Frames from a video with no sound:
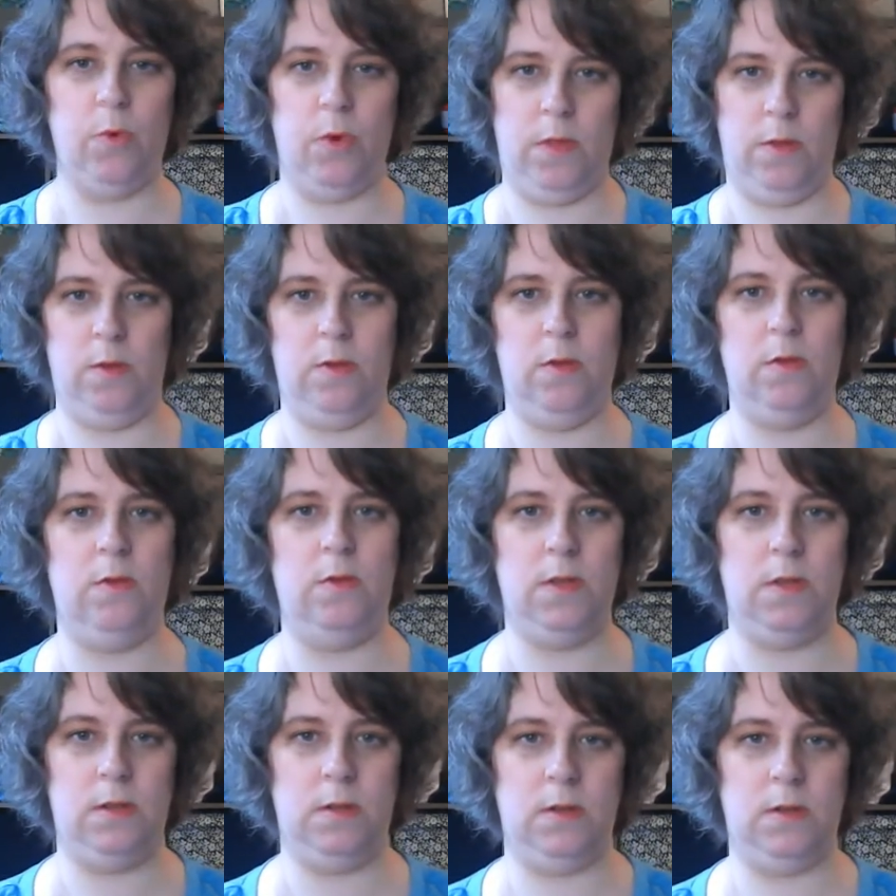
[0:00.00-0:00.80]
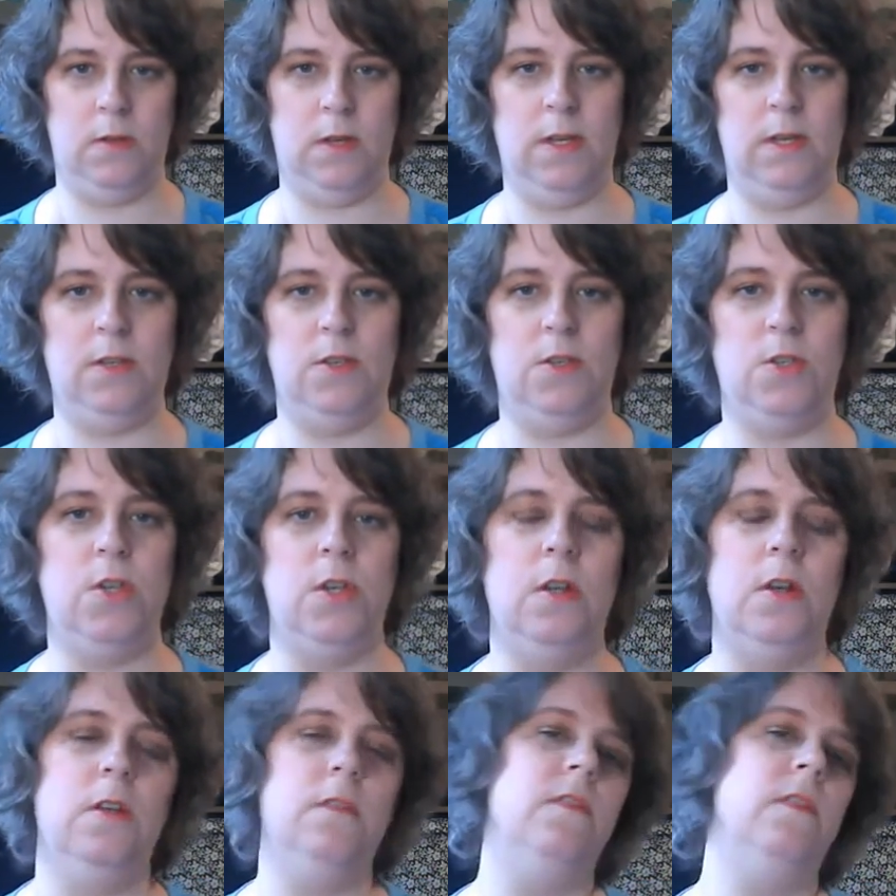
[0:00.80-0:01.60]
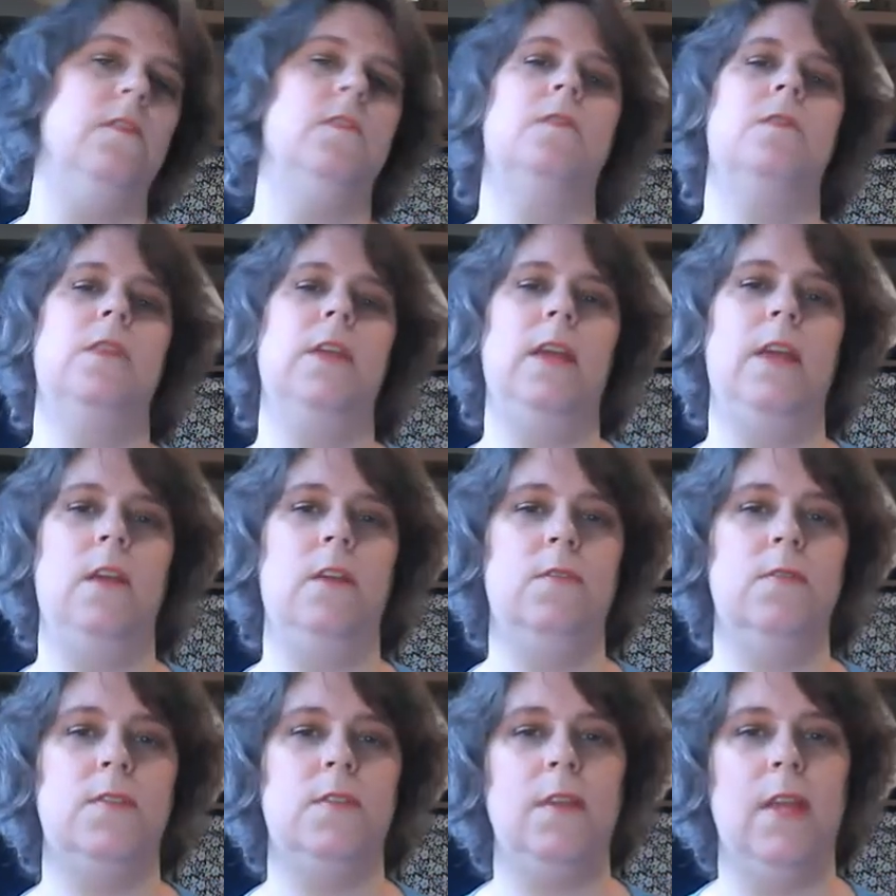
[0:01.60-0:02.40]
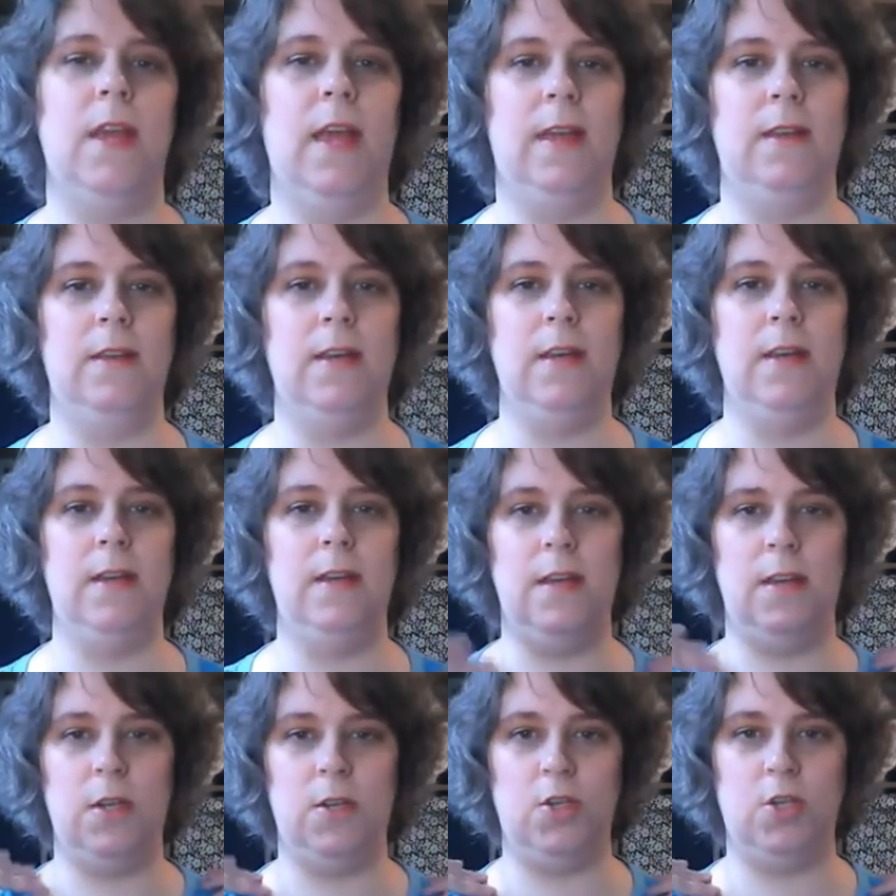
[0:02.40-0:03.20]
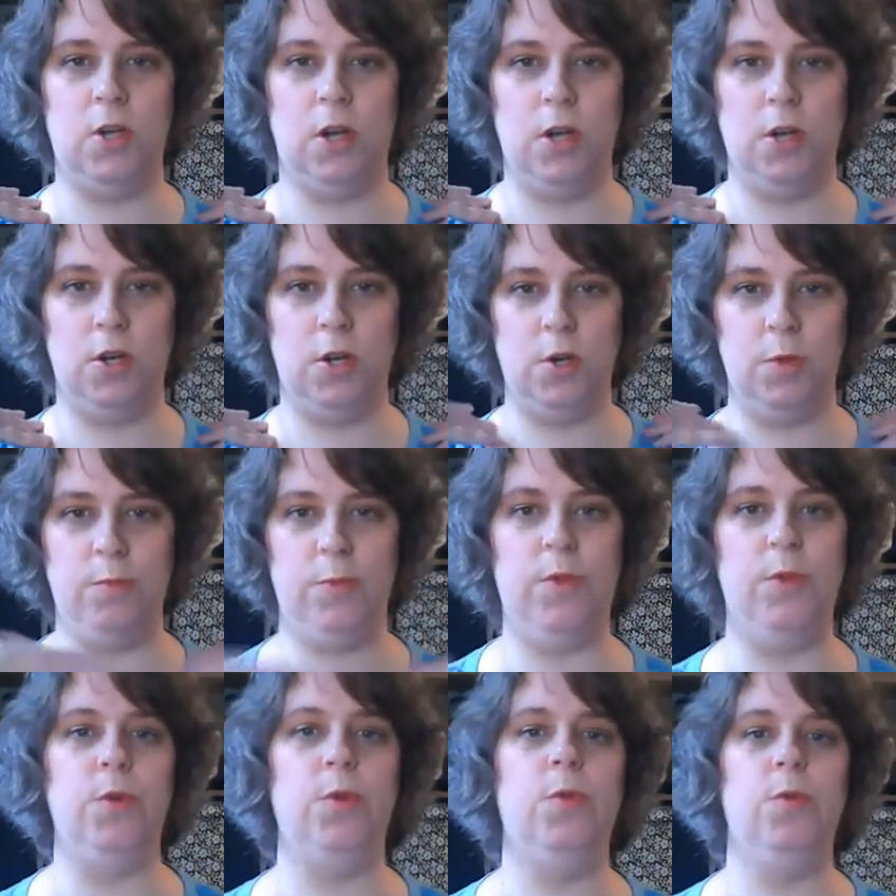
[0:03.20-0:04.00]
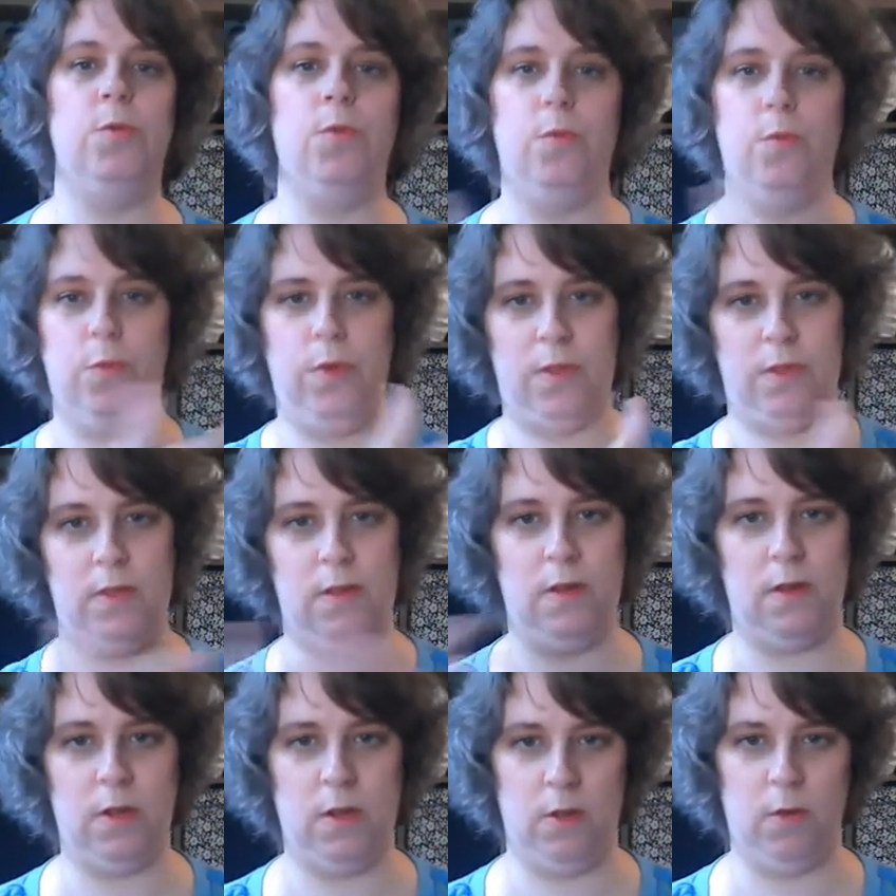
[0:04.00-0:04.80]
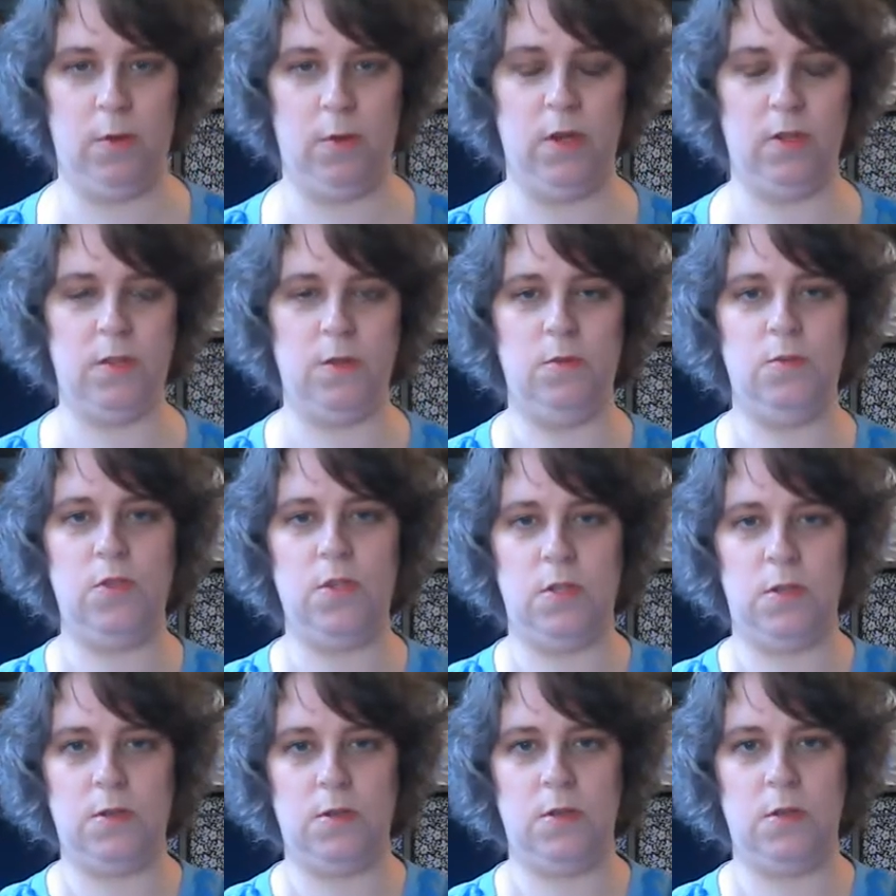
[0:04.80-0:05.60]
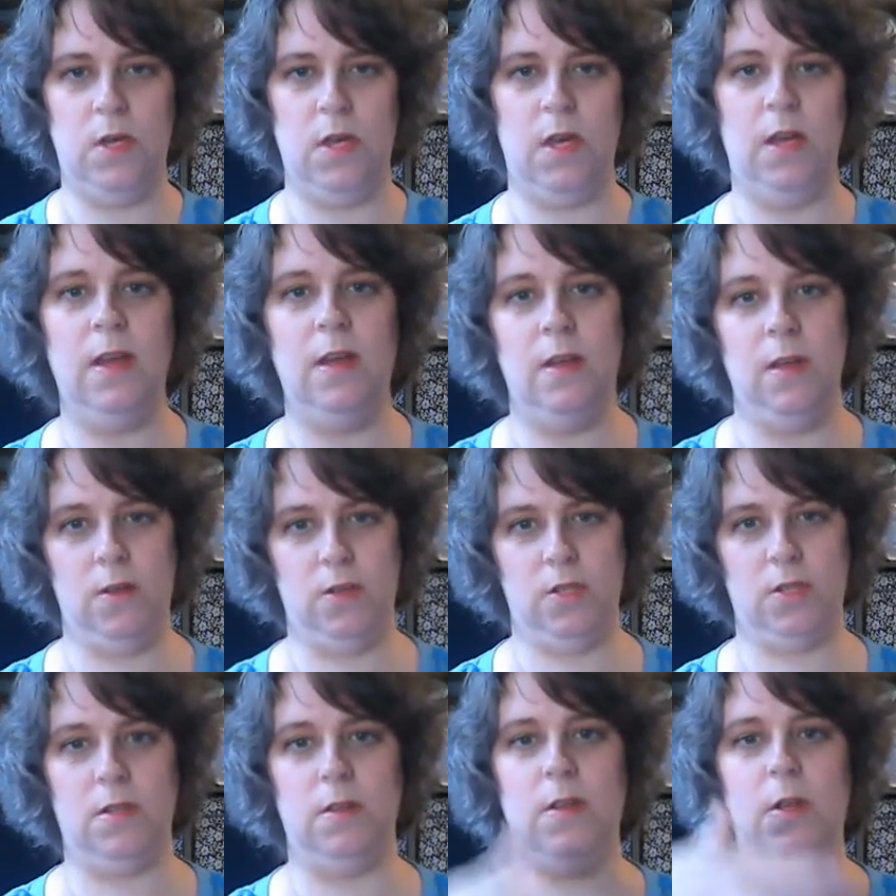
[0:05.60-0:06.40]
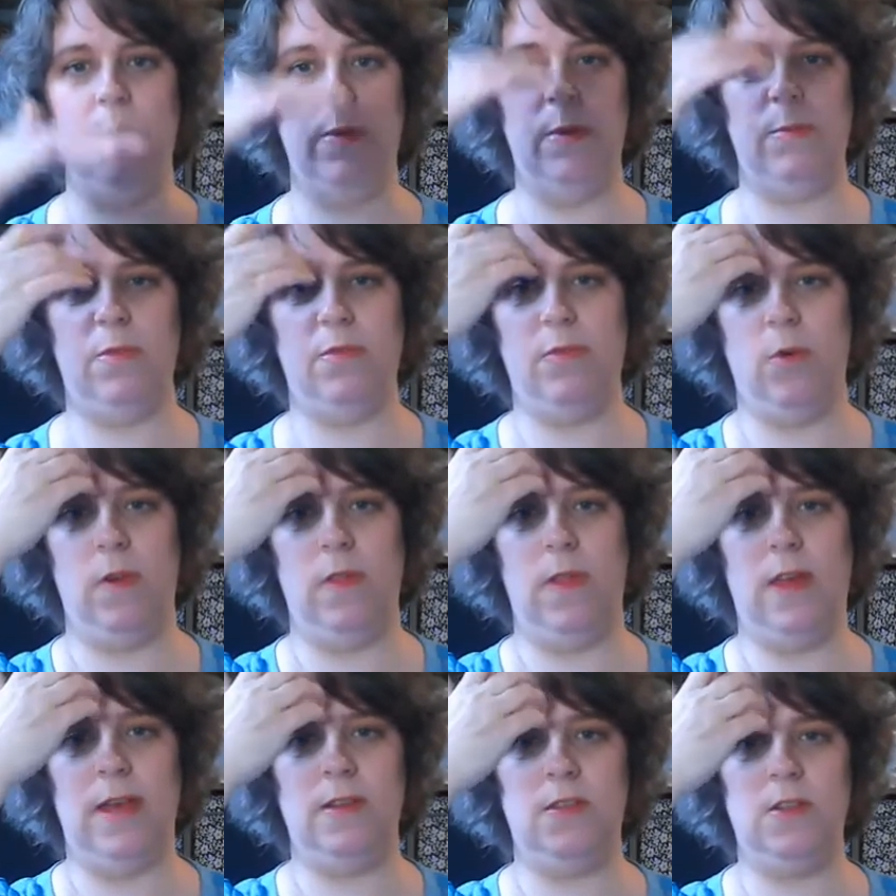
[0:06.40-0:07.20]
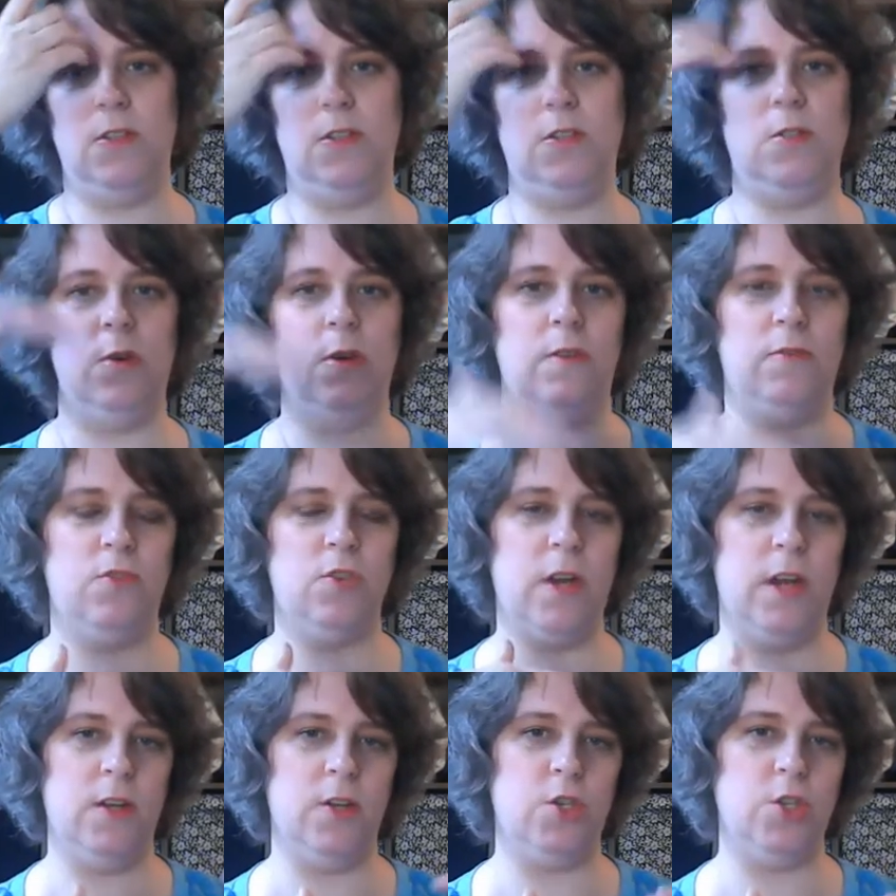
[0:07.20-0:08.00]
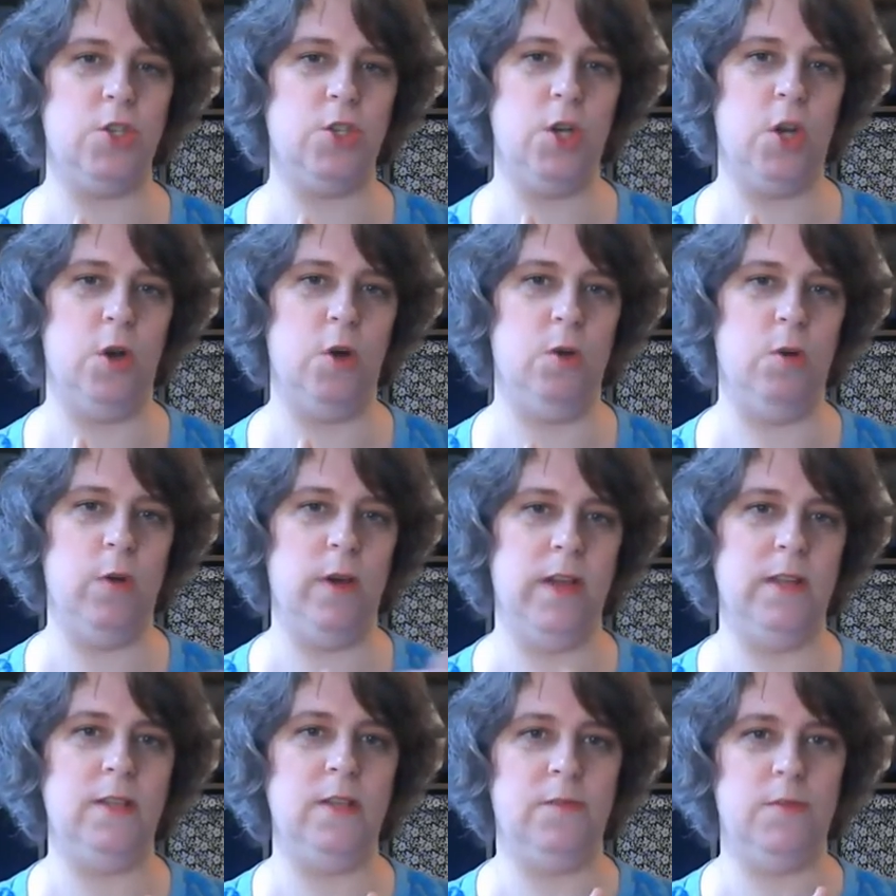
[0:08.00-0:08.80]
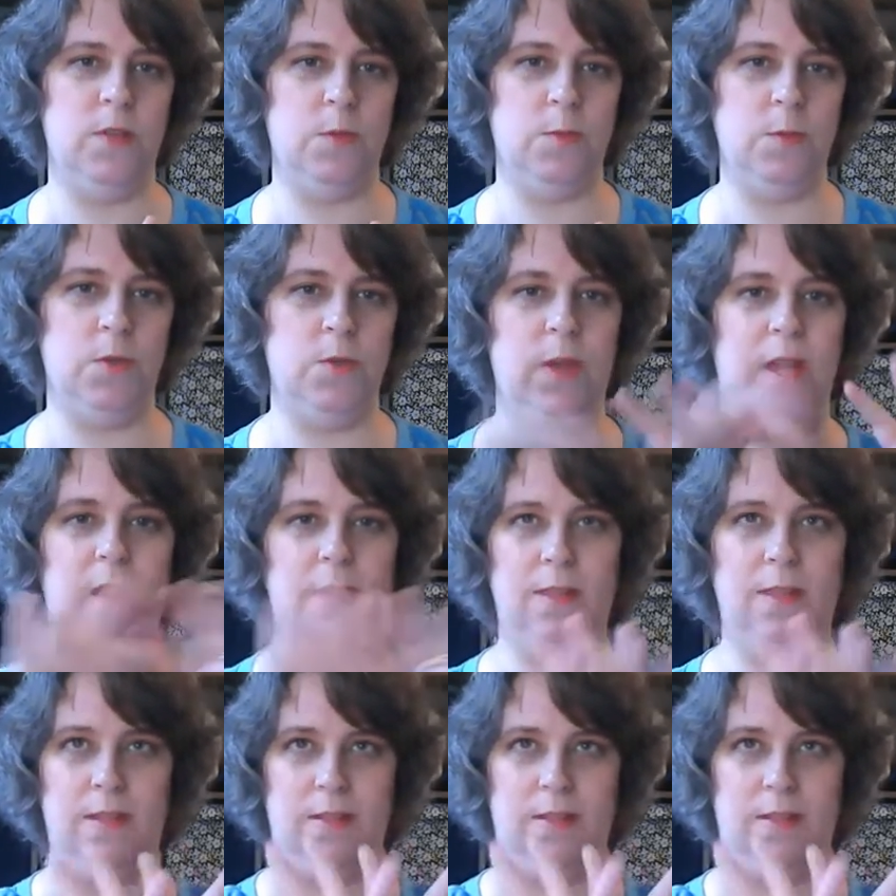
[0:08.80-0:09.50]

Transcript: the addition of the sleeves and knit in a darker blue with the color work. So just a little bit before that, to sort of try to show a difference between the